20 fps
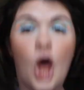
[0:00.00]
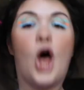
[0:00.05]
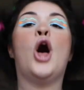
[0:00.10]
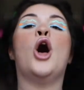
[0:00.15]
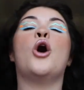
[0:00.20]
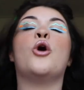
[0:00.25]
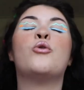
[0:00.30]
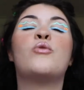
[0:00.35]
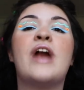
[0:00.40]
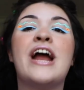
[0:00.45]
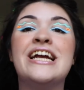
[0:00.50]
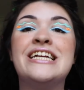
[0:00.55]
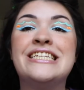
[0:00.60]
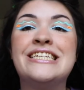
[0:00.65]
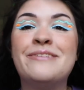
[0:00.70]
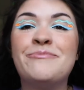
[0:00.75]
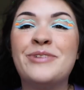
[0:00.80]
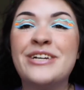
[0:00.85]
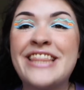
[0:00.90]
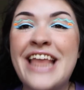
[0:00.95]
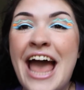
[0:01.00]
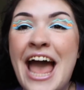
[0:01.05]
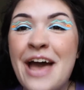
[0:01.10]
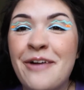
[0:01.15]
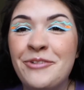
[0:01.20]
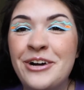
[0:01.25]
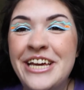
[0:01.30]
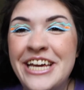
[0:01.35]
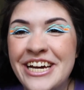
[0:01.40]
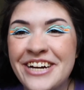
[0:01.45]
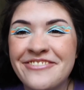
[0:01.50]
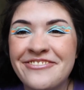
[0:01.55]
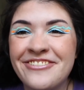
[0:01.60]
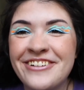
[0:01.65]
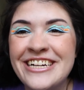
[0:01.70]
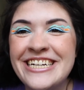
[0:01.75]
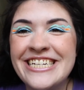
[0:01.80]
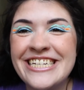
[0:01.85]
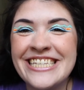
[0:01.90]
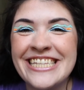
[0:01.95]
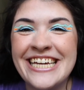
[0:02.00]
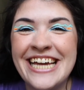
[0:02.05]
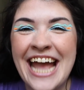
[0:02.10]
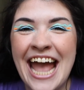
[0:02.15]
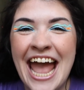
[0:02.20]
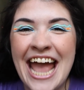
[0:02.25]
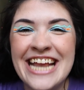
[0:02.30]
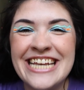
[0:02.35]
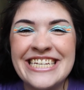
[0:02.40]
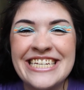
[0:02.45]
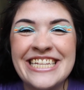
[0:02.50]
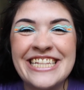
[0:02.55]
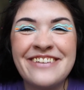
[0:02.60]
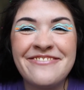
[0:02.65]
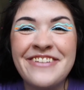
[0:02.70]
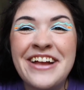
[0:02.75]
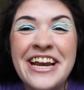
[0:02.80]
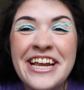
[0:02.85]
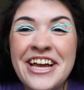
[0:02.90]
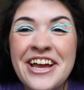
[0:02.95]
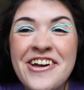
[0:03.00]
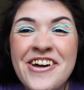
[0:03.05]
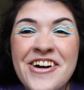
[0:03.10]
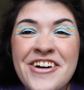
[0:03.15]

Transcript: All right, and with that, we have reached the end of the video.